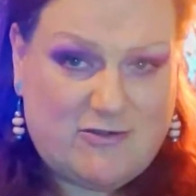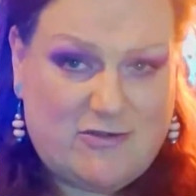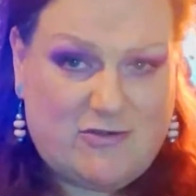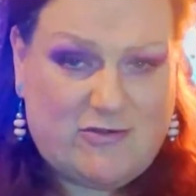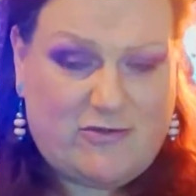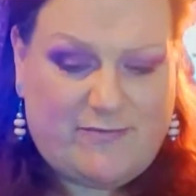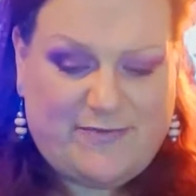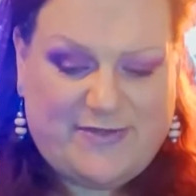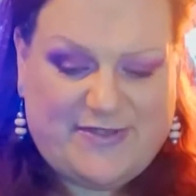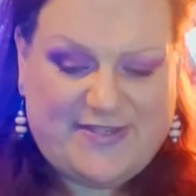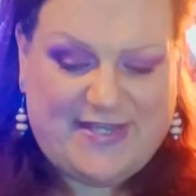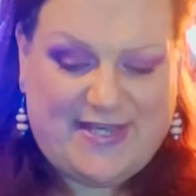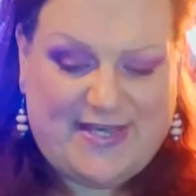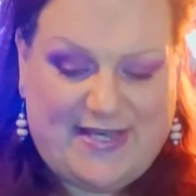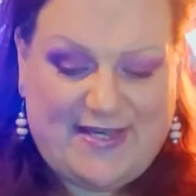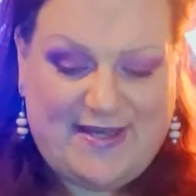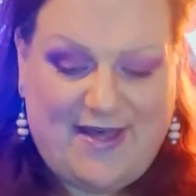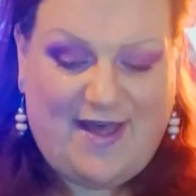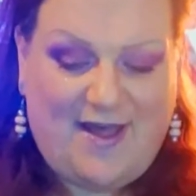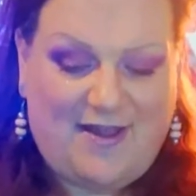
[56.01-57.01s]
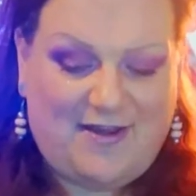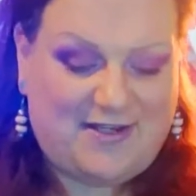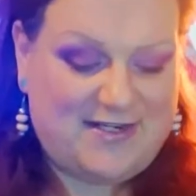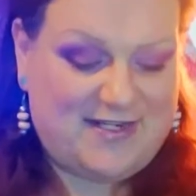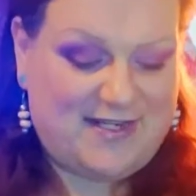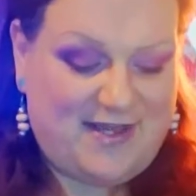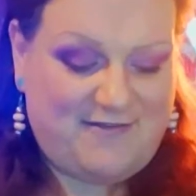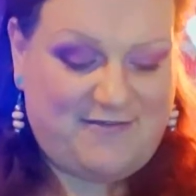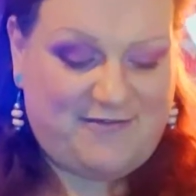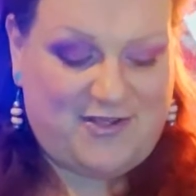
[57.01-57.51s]
Oopsie, I'm gonna
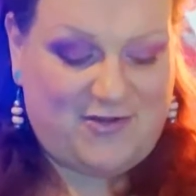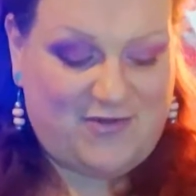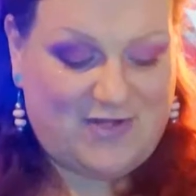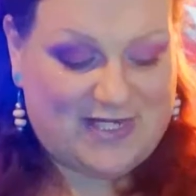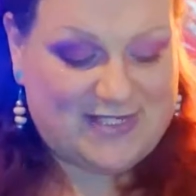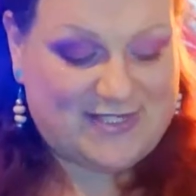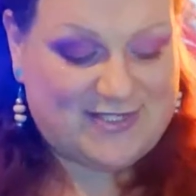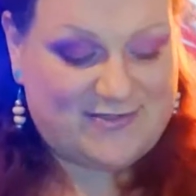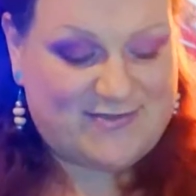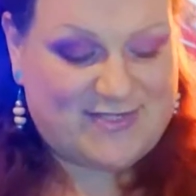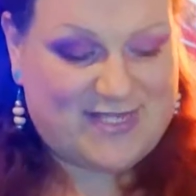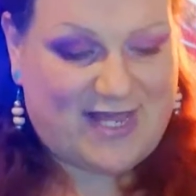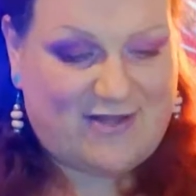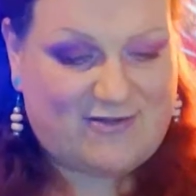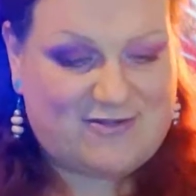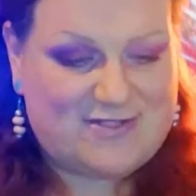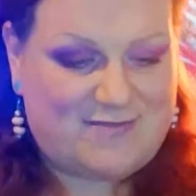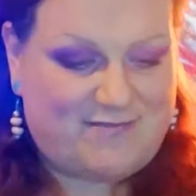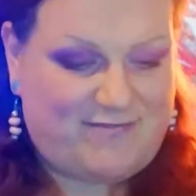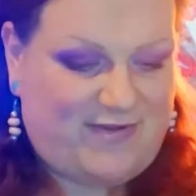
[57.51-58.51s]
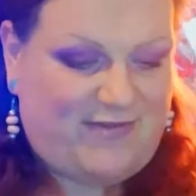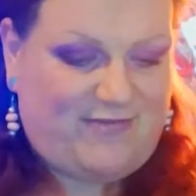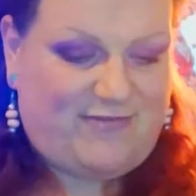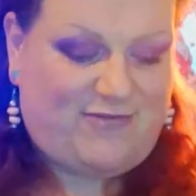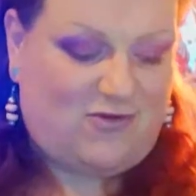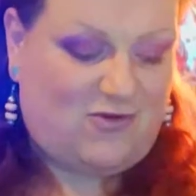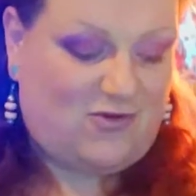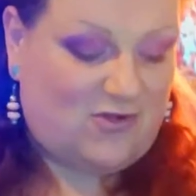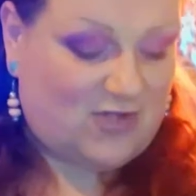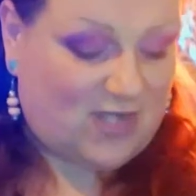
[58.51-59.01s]
get a few items out
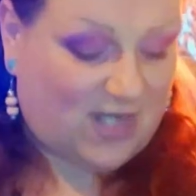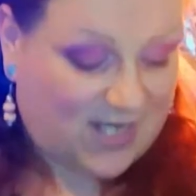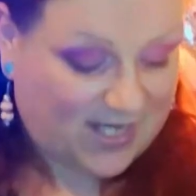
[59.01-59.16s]
before